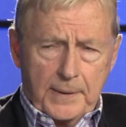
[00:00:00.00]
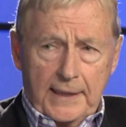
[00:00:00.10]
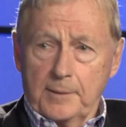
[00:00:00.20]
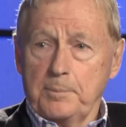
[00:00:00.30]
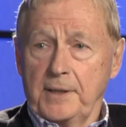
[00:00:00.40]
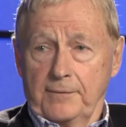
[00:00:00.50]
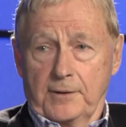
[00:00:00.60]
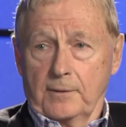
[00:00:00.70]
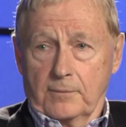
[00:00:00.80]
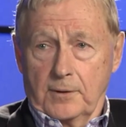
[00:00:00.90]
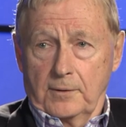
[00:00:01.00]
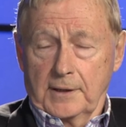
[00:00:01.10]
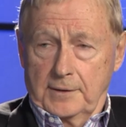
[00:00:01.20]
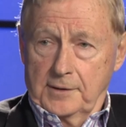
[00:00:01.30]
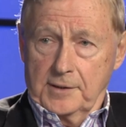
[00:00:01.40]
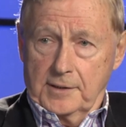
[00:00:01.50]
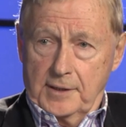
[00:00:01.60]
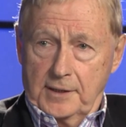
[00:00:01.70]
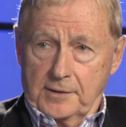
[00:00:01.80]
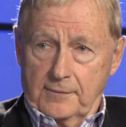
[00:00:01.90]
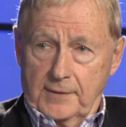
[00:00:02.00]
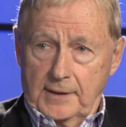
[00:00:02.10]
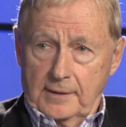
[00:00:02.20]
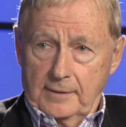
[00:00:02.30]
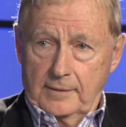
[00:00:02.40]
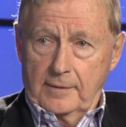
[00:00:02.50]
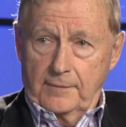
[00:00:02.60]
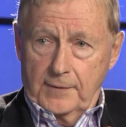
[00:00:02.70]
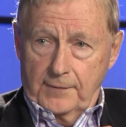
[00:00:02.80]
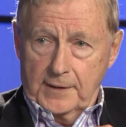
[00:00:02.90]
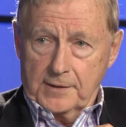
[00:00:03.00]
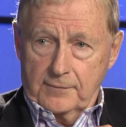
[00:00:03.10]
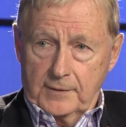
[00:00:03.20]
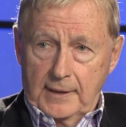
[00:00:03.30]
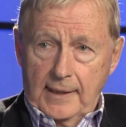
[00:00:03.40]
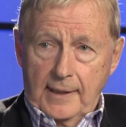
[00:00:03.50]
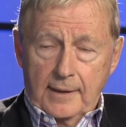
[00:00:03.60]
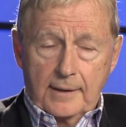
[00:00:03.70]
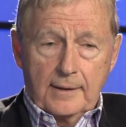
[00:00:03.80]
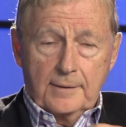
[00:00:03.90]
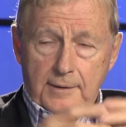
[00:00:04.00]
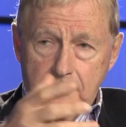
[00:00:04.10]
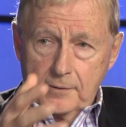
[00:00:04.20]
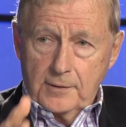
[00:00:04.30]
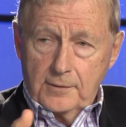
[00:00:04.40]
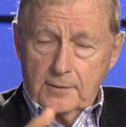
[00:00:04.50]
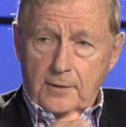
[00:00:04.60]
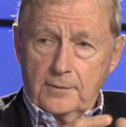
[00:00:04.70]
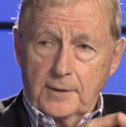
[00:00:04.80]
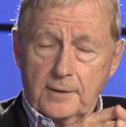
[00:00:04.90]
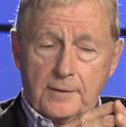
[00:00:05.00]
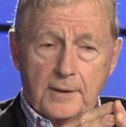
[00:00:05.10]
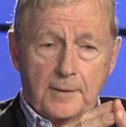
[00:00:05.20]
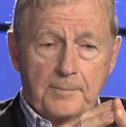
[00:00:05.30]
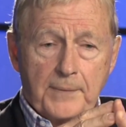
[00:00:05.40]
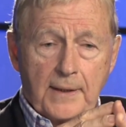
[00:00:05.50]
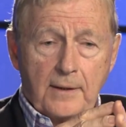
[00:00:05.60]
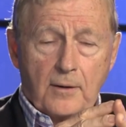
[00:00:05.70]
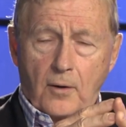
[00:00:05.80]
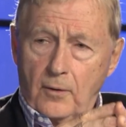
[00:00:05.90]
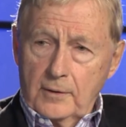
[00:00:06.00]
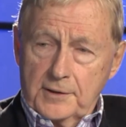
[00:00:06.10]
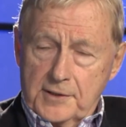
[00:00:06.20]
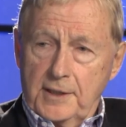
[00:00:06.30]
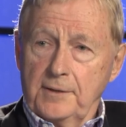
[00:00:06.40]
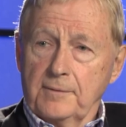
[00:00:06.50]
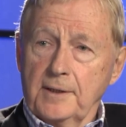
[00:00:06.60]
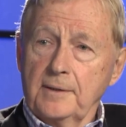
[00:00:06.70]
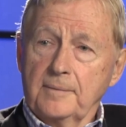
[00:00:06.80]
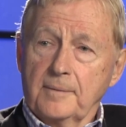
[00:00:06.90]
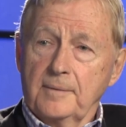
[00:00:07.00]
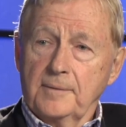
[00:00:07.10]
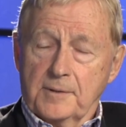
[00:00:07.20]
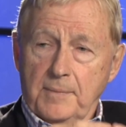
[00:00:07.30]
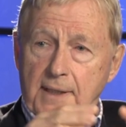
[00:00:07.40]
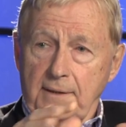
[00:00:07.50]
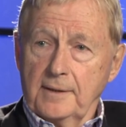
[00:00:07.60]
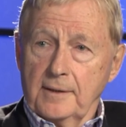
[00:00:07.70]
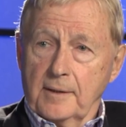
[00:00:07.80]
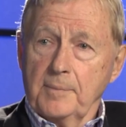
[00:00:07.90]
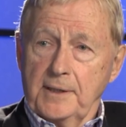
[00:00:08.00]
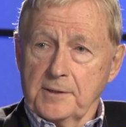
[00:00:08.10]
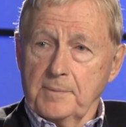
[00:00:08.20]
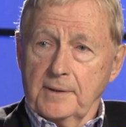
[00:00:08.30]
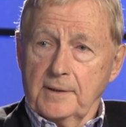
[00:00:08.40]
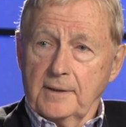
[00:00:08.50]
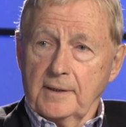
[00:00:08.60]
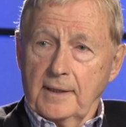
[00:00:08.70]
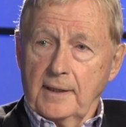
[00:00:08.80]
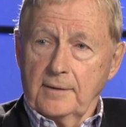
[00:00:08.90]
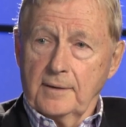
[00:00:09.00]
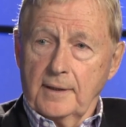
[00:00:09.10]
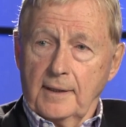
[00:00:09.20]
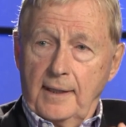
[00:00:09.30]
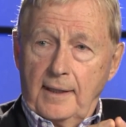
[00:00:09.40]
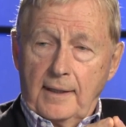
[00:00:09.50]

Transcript: played a pivotal role in the success of the festival. You know that. All the scenery was made in our basement, and